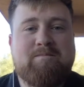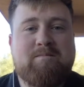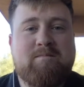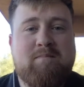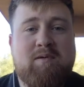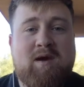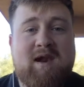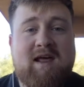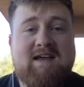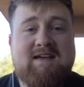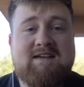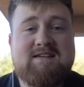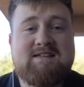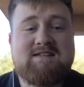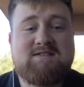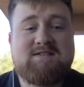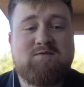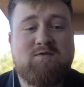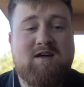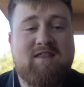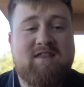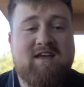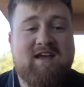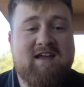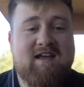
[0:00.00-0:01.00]
place
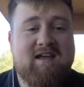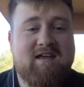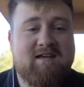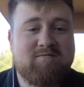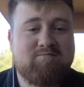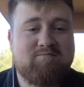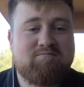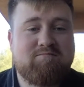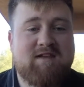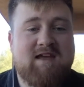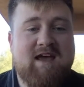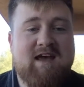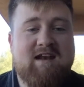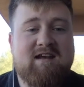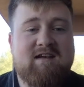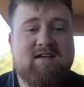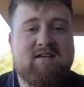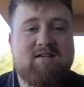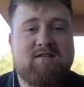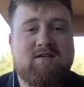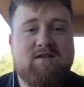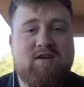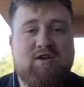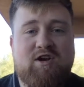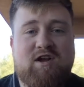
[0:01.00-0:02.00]
where they get it
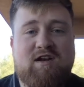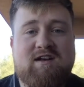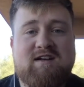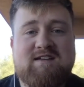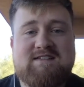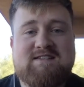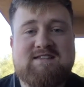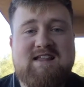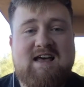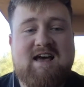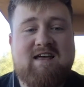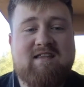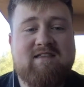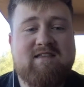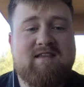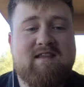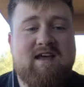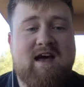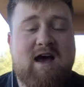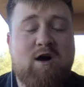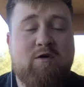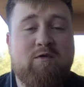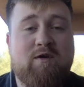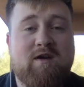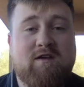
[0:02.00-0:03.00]
and understand
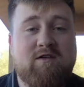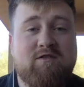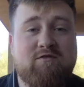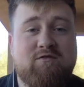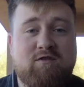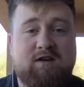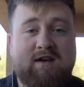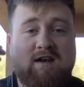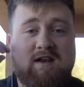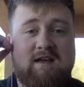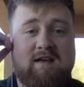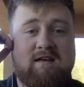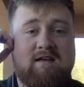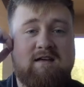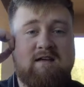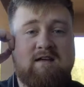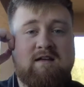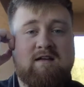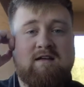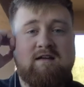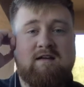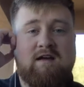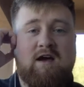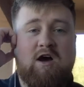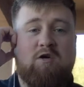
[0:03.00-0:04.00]
how it could really
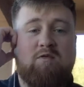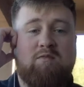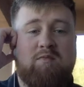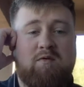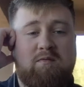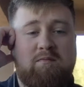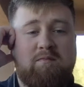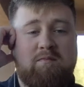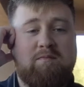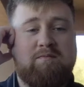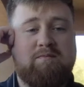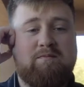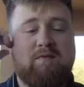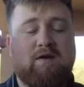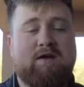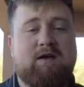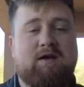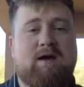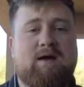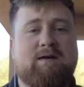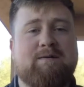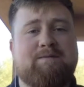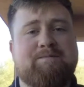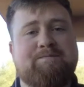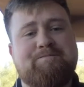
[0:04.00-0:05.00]
help them,
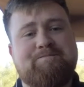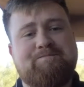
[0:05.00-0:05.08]
okay?